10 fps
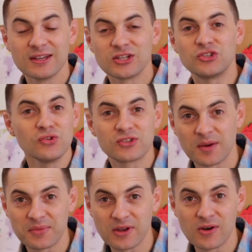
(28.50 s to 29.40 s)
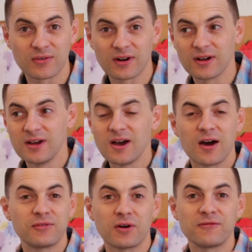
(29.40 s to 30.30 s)
to do something over
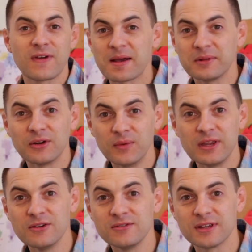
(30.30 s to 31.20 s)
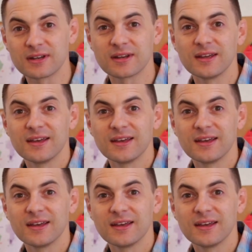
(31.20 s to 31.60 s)
a family reunion,